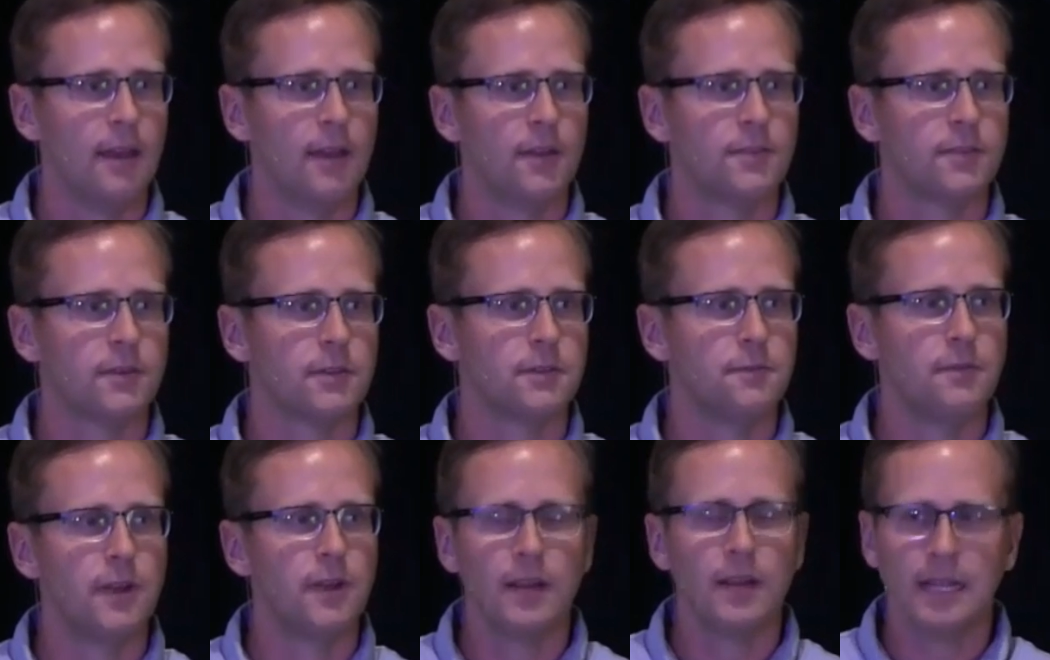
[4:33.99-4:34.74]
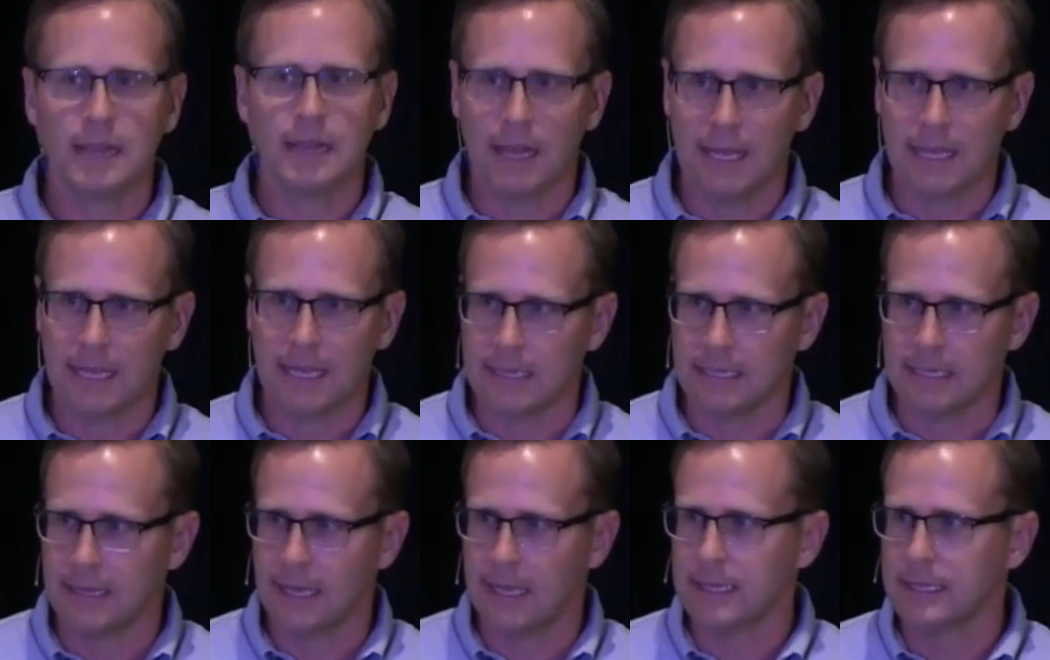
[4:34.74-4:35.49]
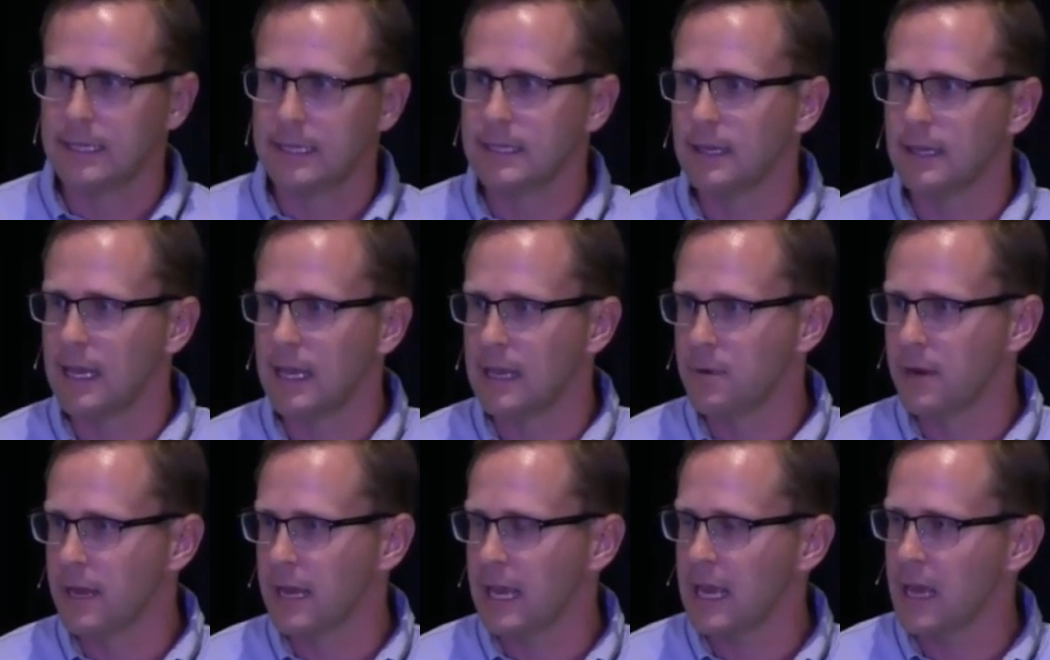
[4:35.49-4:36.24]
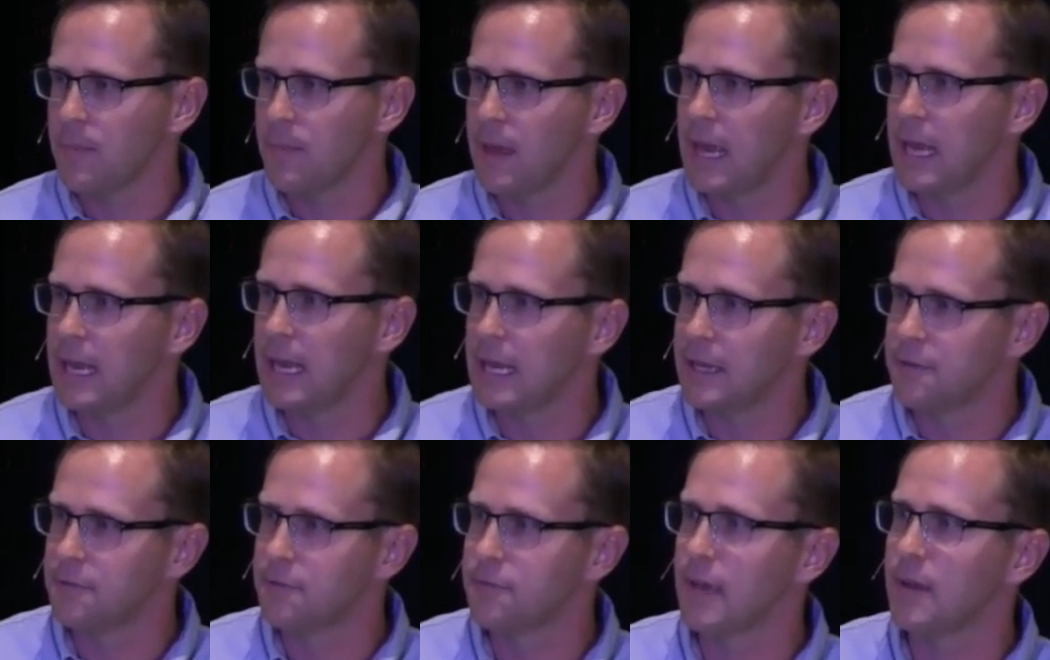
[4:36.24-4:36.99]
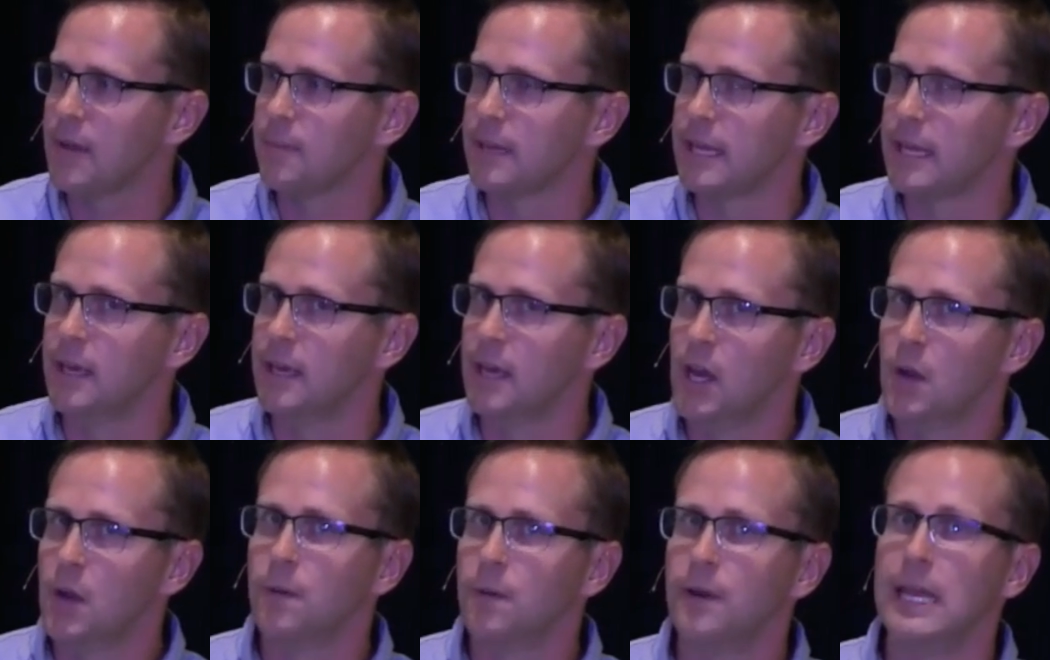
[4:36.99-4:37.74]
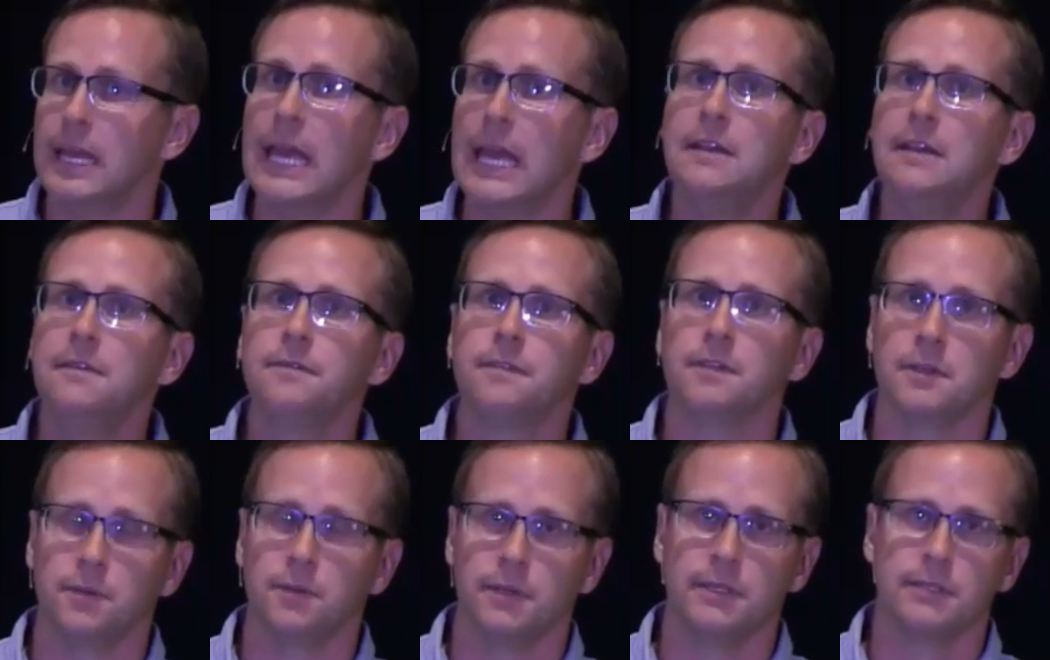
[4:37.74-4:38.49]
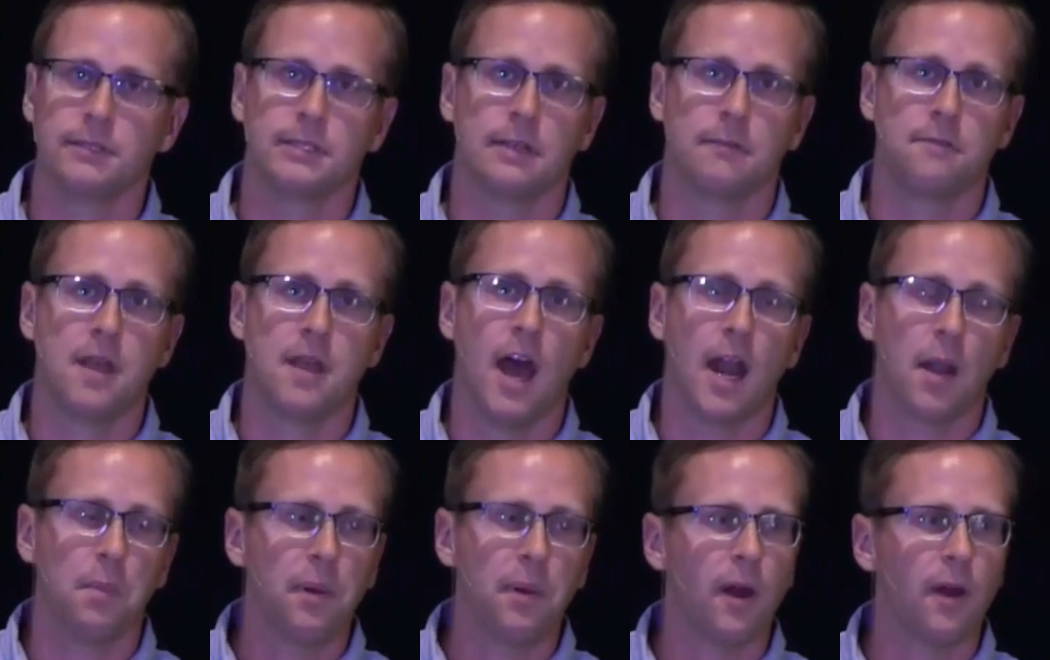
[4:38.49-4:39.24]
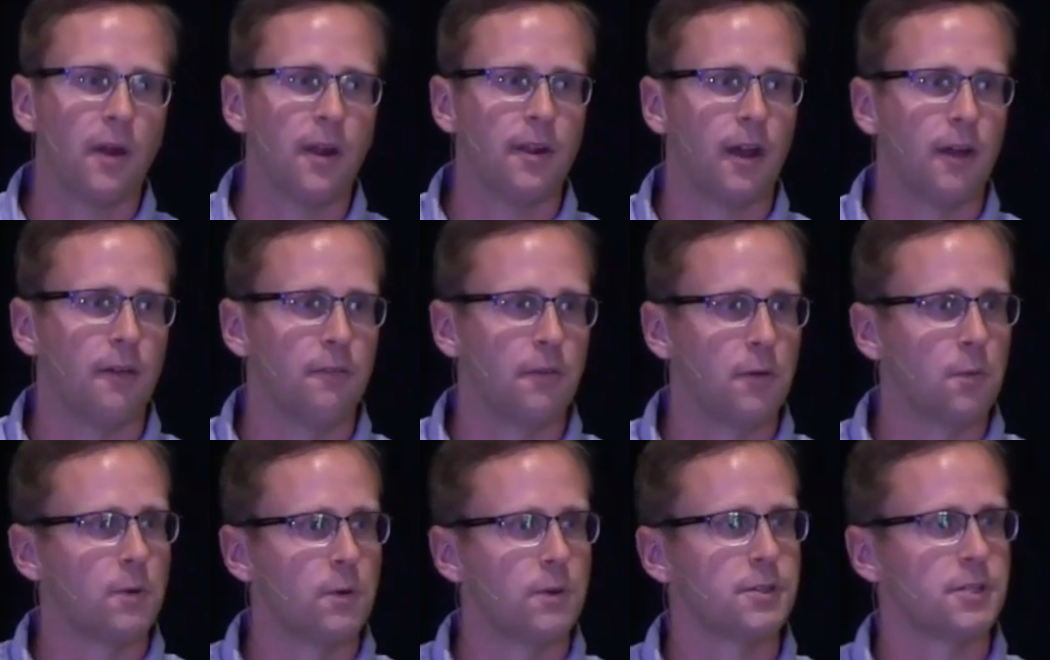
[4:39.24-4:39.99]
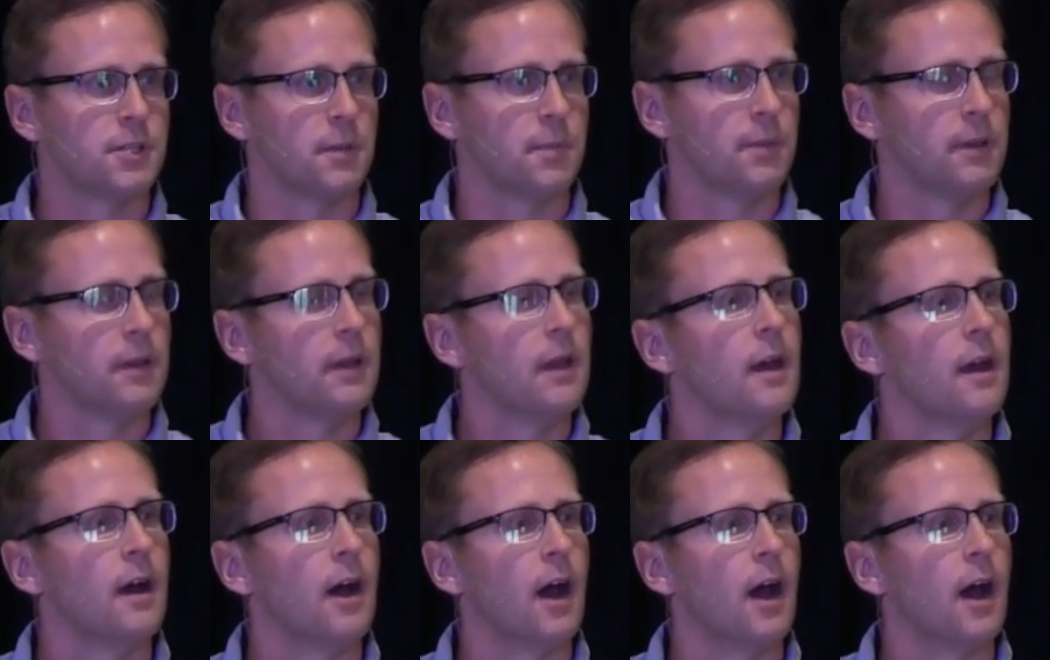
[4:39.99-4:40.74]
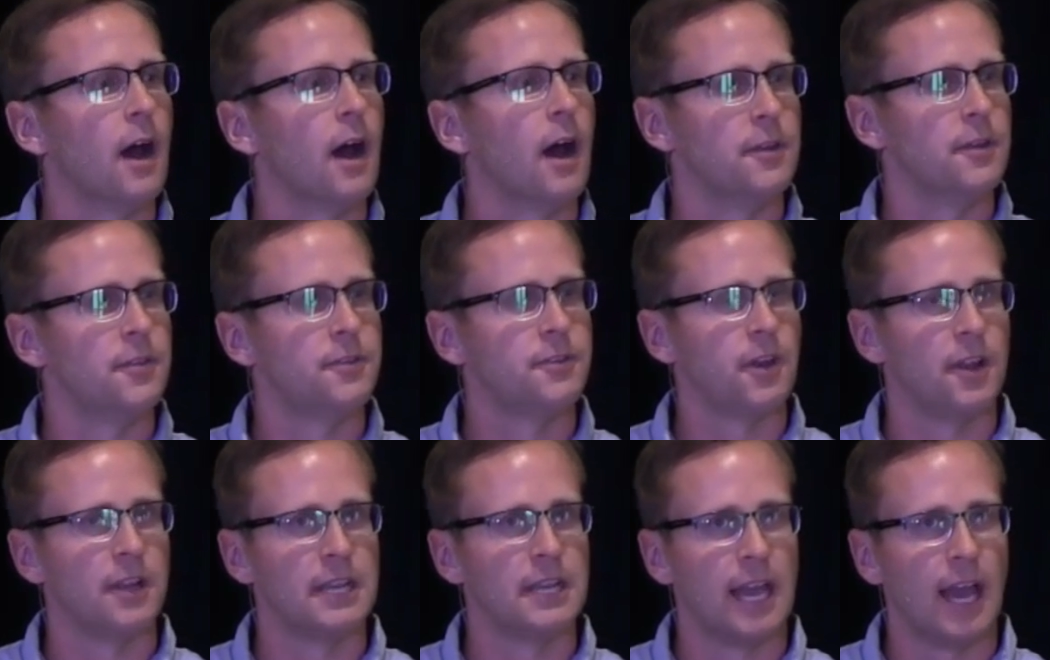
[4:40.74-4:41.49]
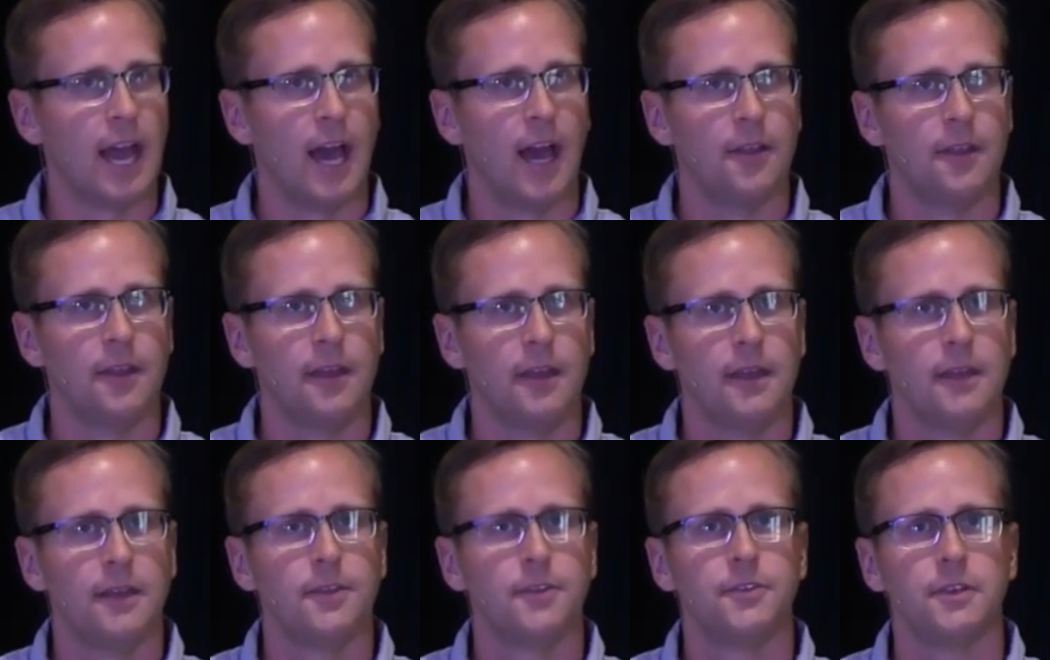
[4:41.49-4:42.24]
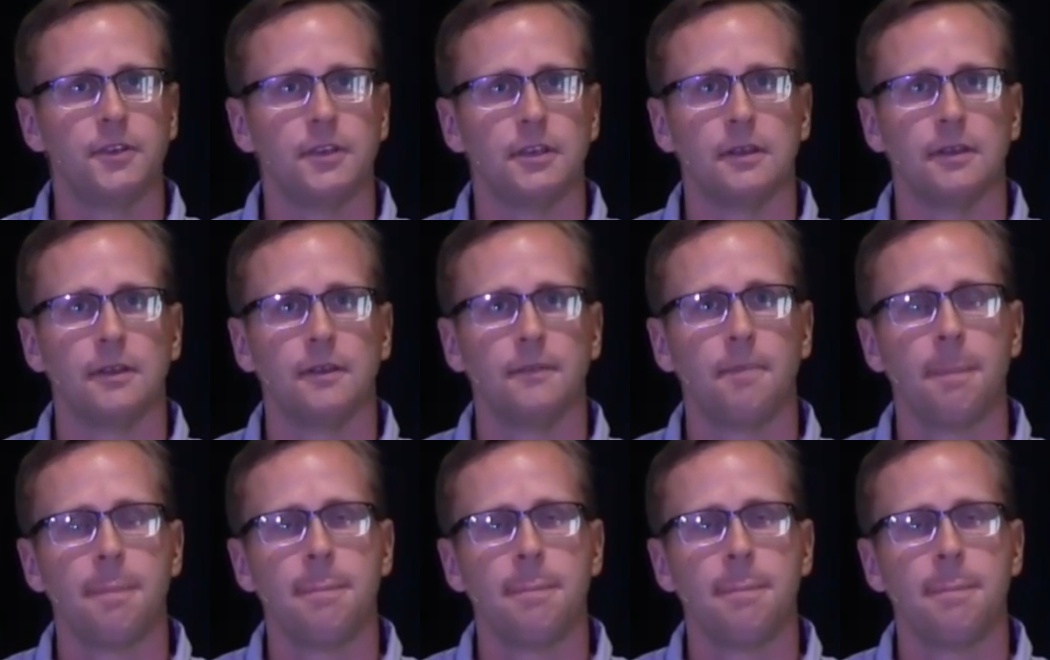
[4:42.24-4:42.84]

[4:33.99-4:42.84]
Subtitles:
So it's very likely that Abraham and his family were influenced, if not a part of the worship of this sun god Sin.